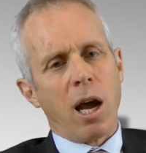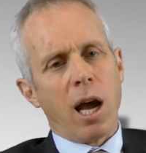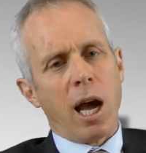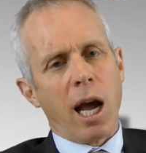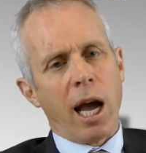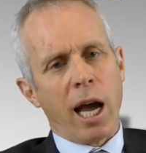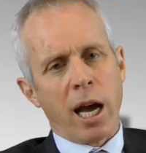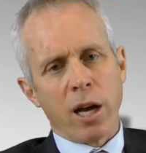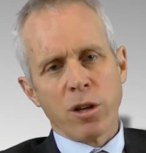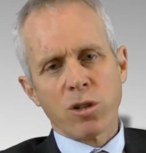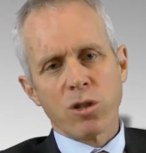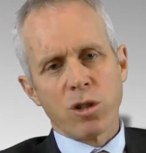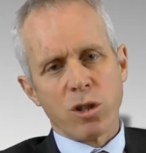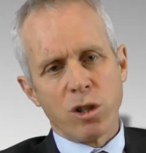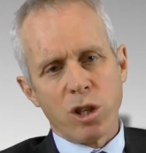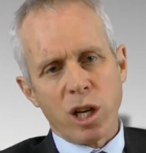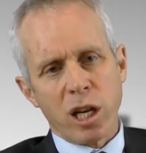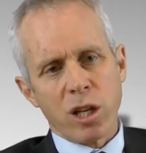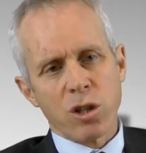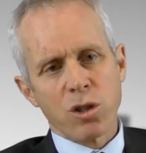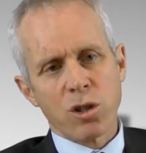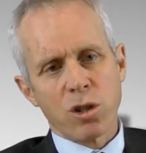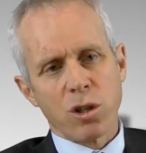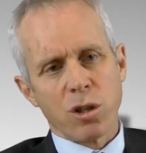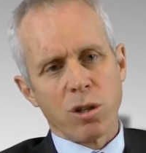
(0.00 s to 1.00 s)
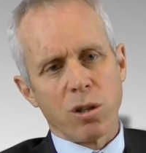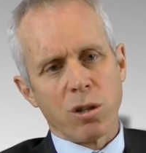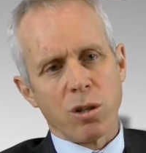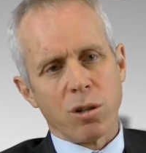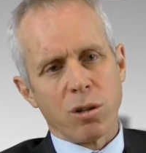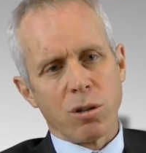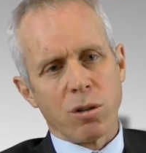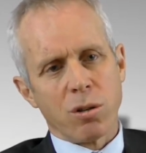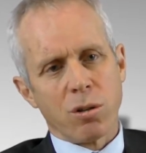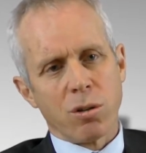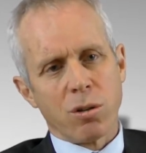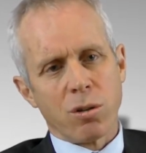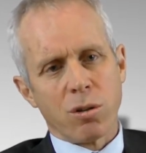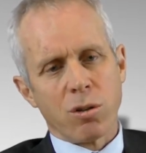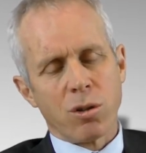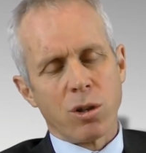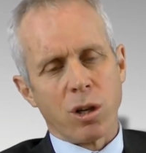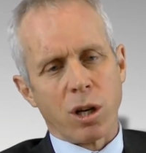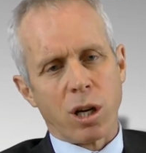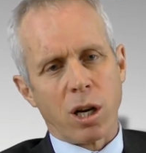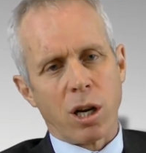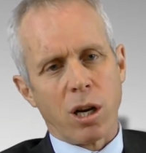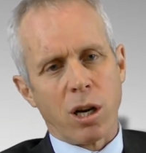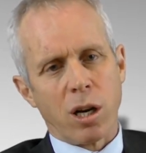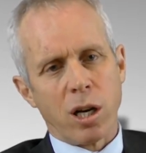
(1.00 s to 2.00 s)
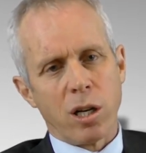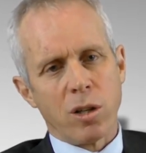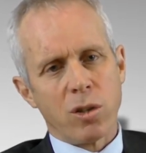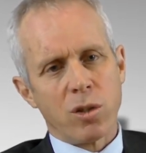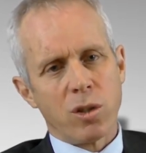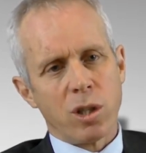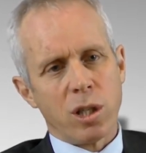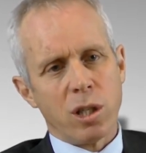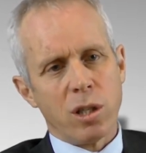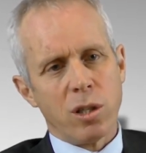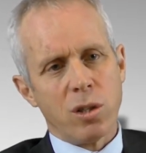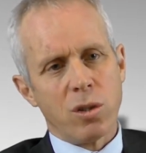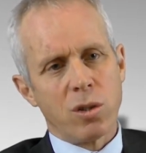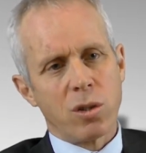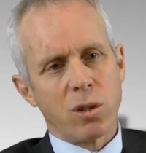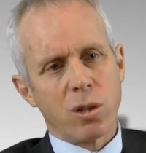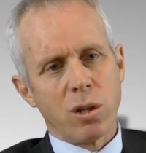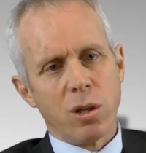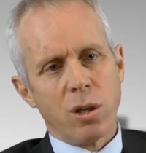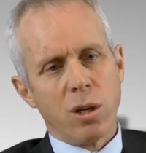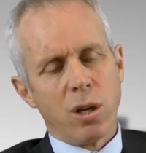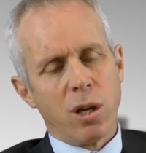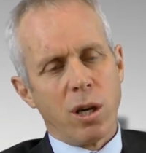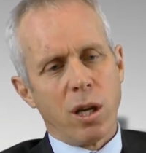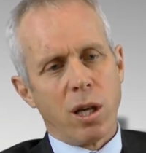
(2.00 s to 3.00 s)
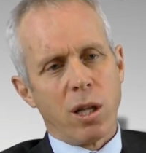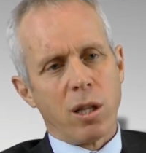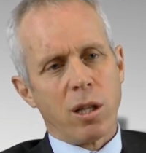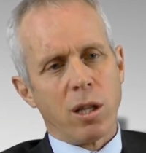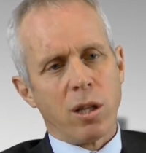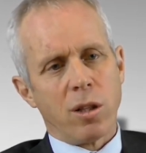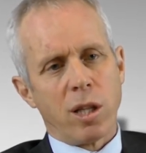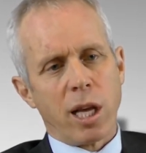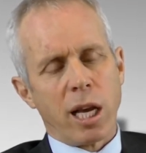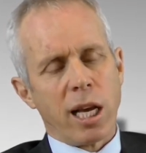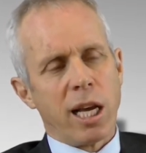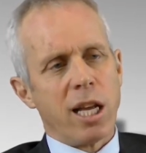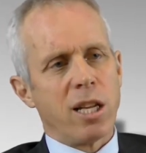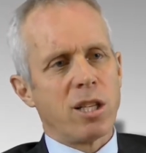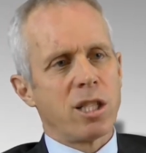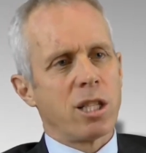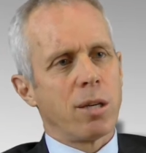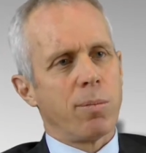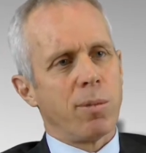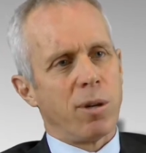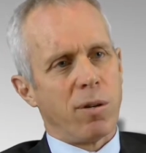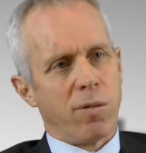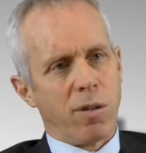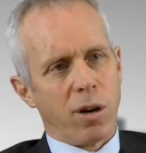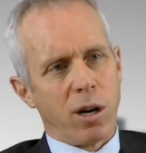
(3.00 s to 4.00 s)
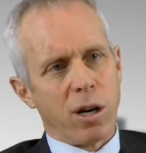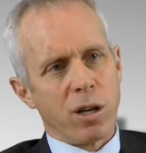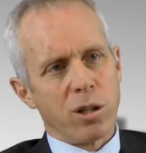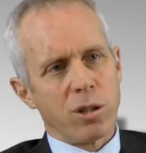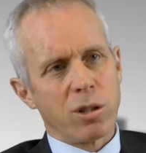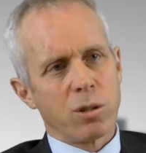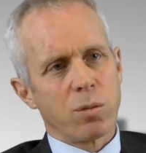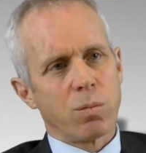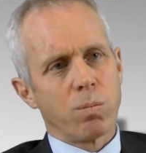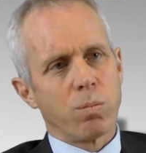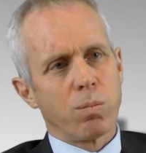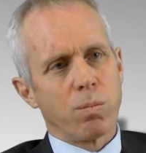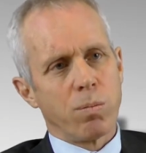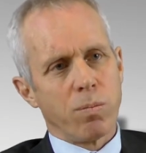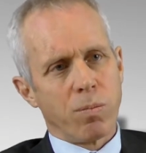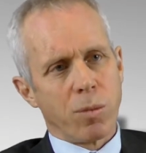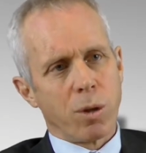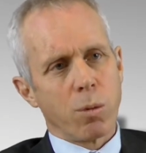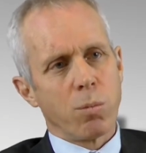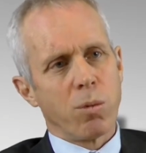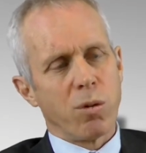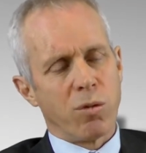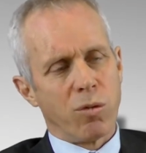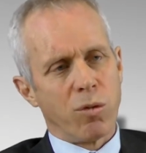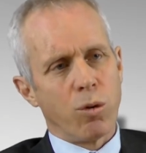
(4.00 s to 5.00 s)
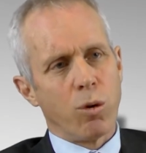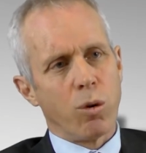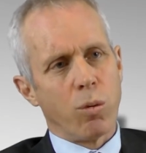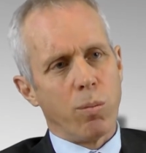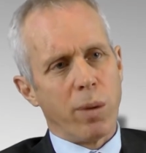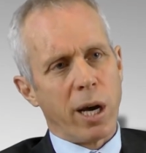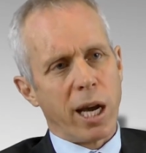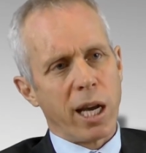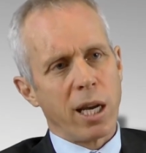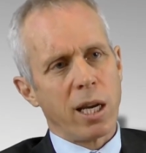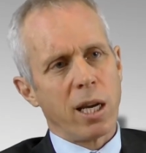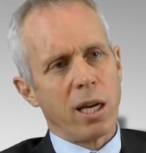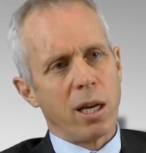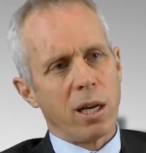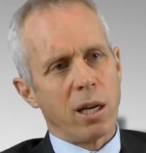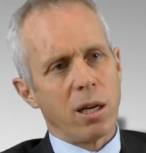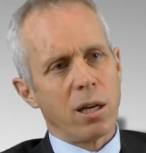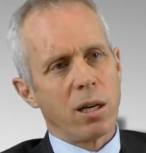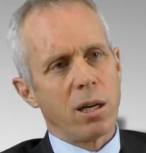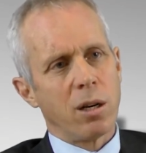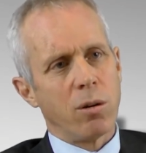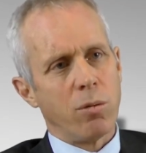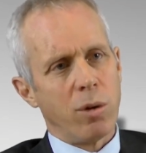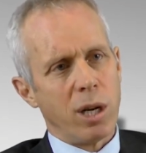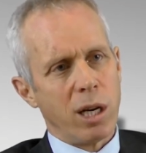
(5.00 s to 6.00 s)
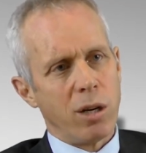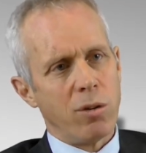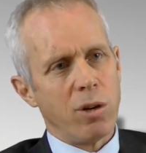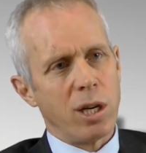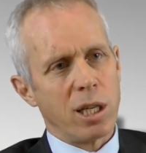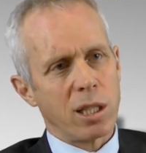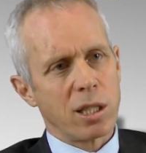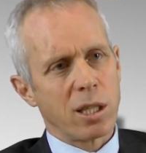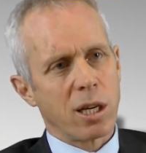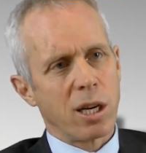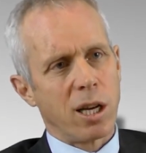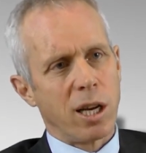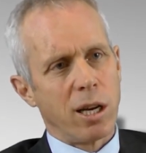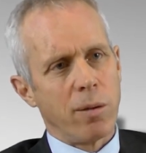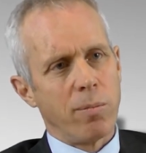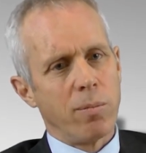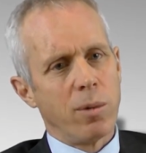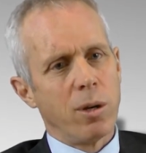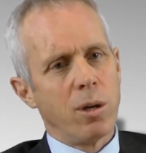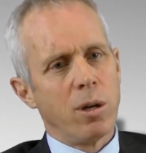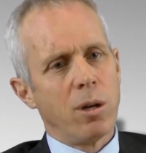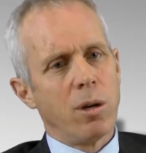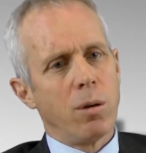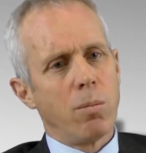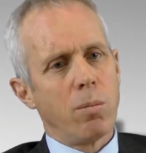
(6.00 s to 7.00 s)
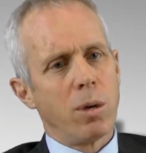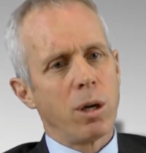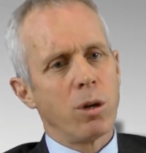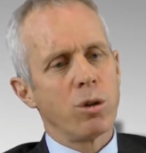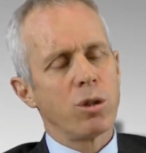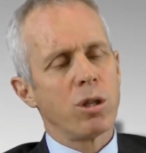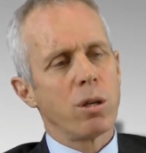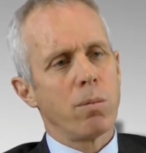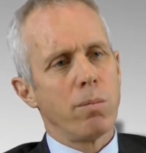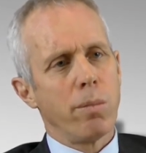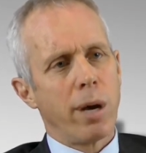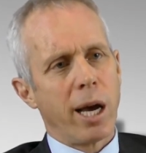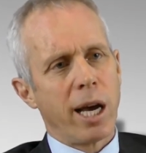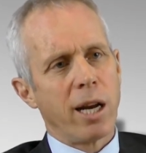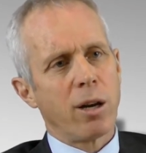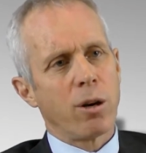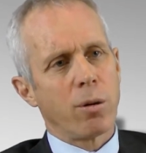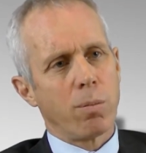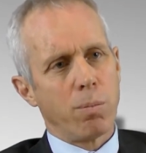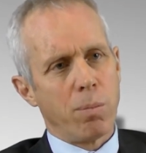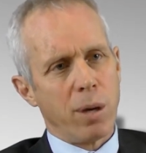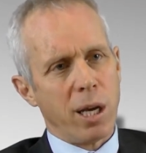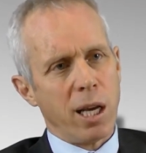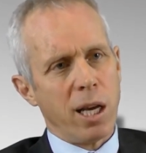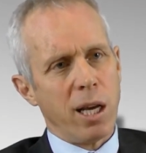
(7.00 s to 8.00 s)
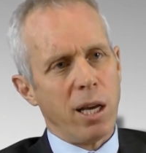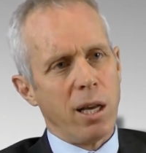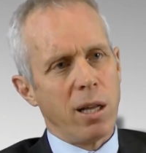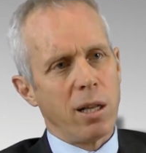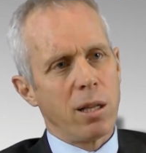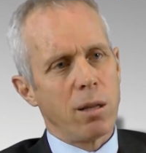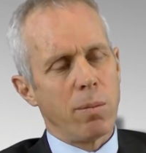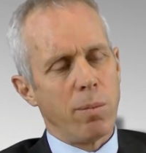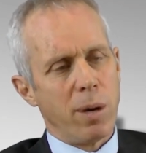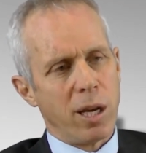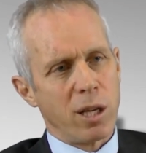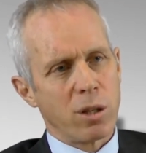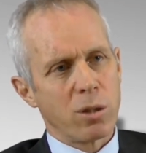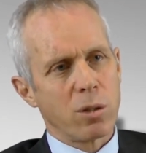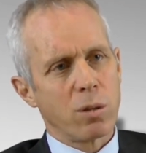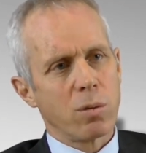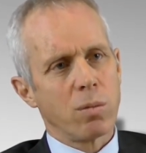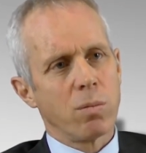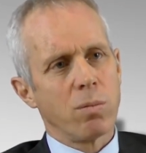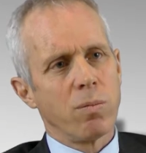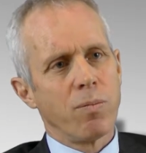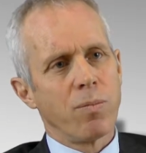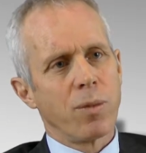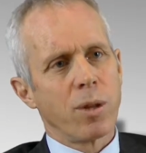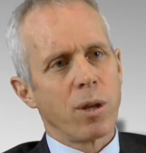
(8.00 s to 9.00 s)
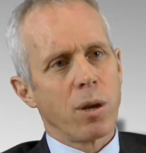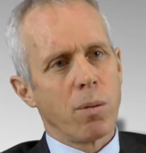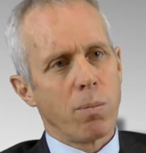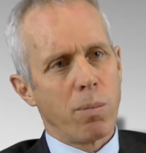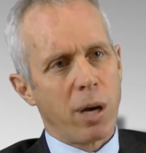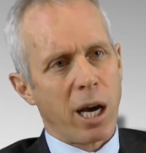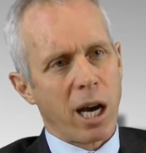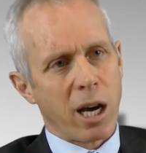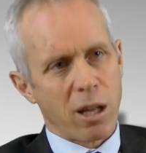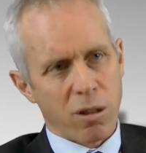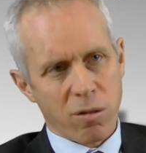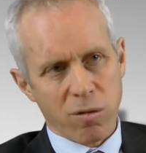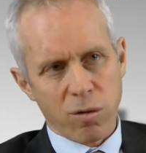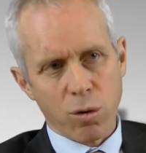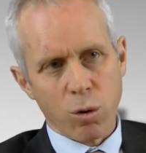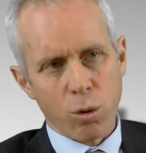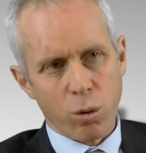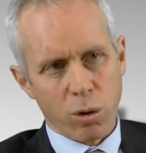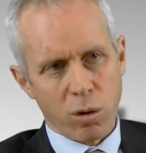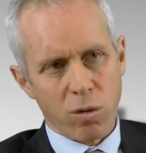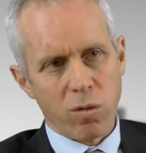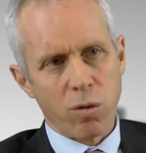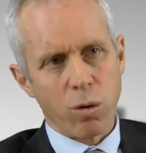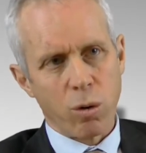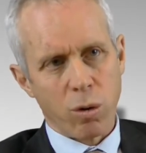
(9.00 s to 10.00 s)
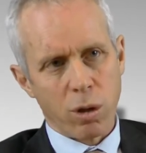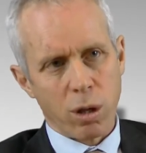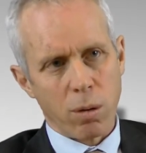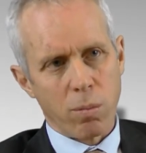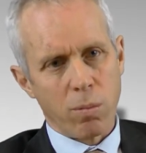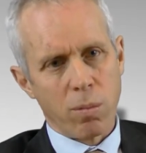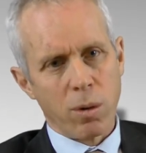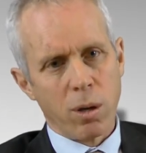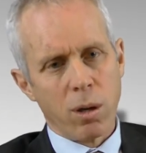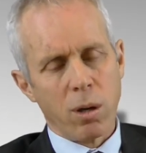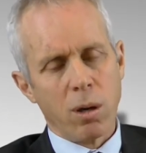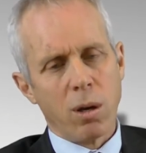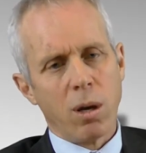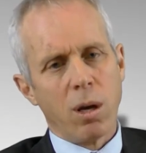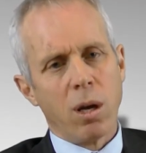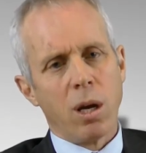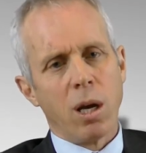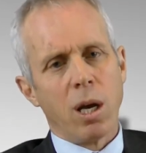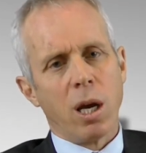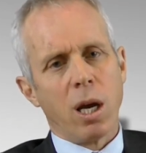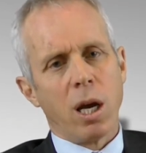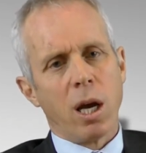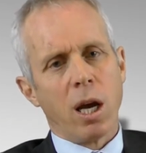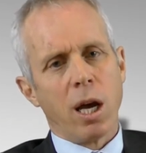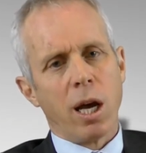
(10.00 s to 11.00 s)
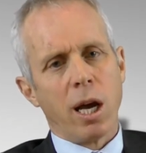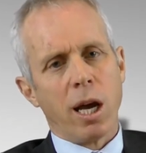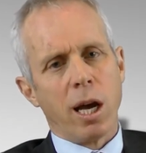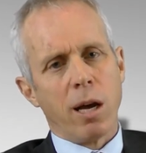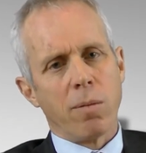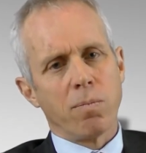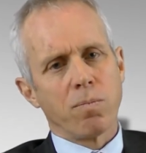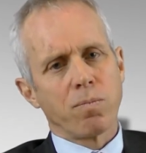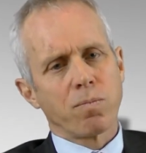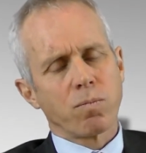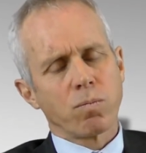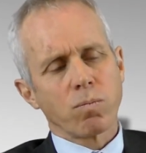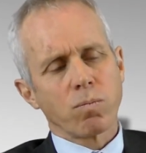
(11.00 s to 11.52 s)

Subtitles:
Our suggestion to clients is that they get some advice before making a redress claim, because it may not be the best path forward for them.